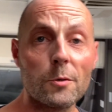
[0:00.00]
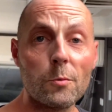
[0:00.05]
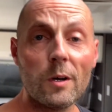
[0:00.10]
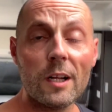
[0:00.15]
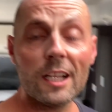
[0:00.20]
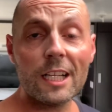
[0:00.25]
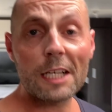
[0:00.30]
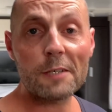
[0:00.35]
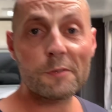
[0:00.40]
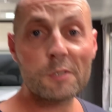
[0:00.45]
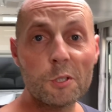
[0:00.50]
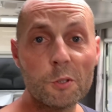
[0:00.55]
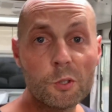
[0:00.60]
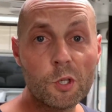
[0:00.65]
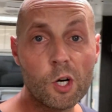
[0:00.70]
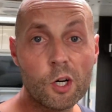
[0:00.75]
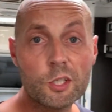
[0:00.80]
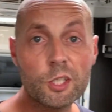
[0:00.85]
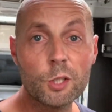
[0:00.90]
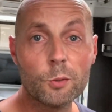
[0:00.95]
while I've still
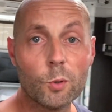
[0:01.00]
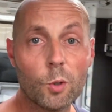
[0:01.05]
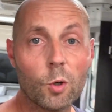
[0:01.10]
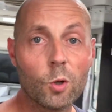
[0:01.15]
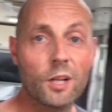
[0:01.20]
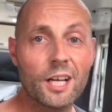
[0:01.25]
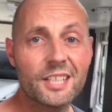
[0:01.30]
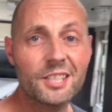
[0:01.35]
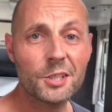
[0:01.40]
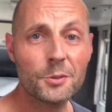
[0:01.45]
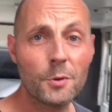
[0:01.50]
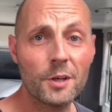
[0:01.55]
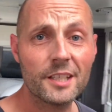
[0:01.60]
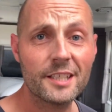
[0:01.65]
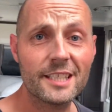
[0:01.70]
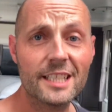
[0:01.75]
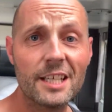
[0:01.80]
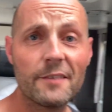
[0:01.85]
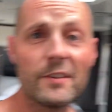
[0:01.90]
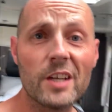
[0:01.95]
got you all, I just wanted
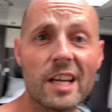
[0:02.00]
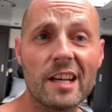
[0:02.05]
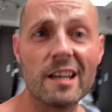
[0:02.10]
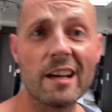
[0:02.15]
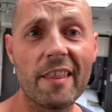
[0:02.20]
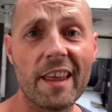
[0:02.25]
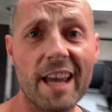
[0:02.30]
to give you another